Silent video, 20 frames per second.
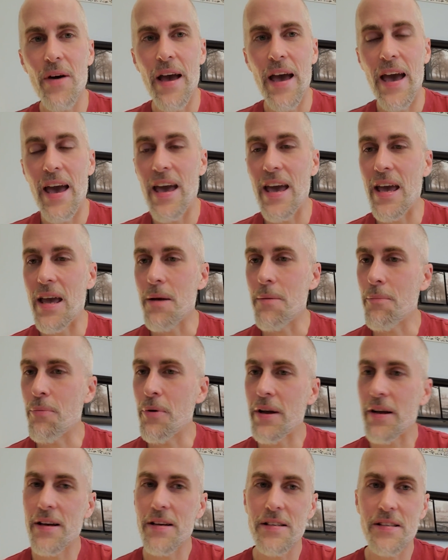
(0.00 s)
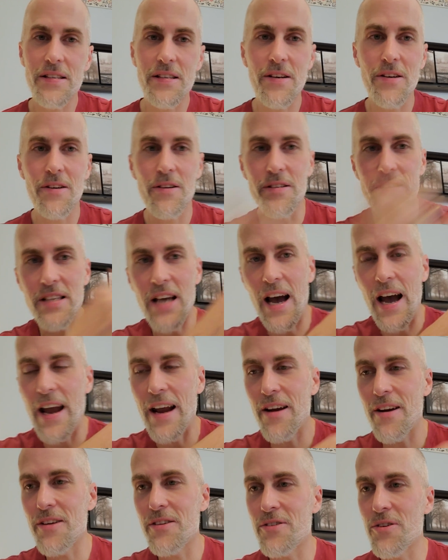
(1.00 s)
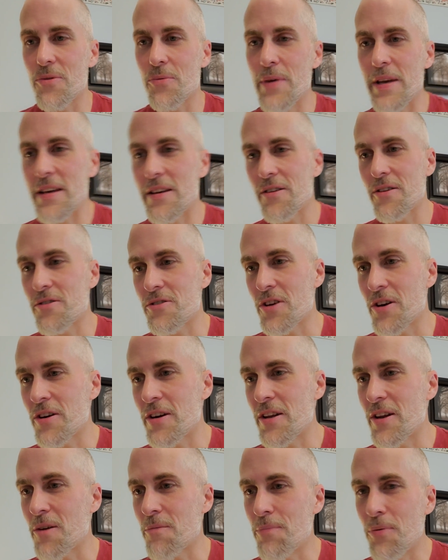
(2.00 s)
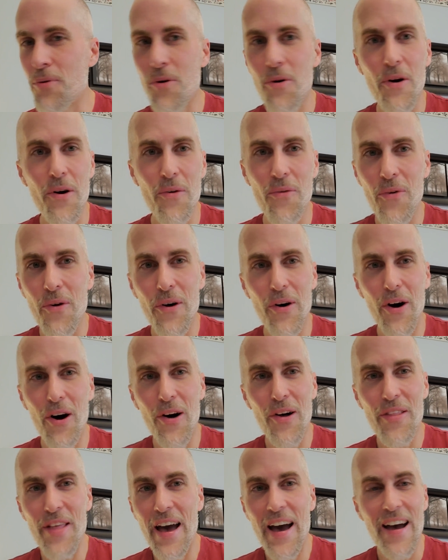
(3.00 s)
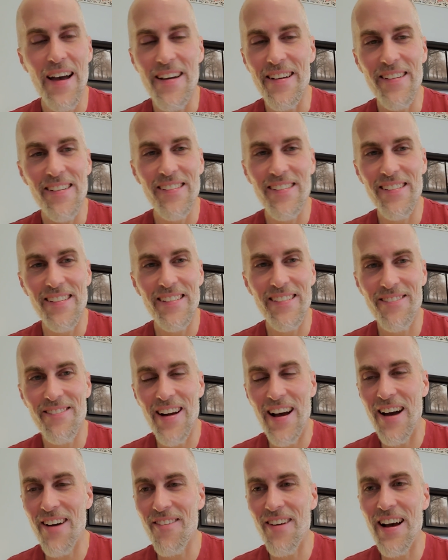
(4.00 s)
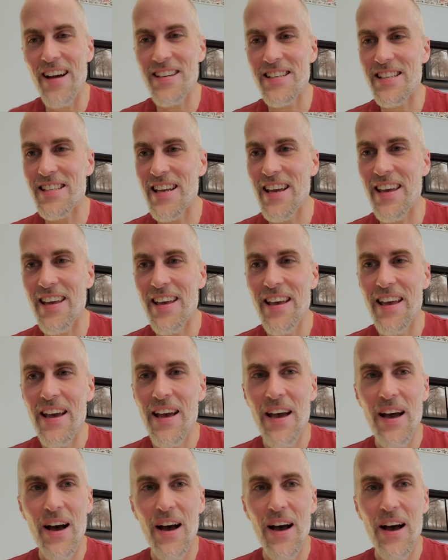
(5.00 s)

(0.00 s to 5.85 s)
hey, bring us you're tired, you're weak, you're dirty, you're poor, and all that rah-rah shit.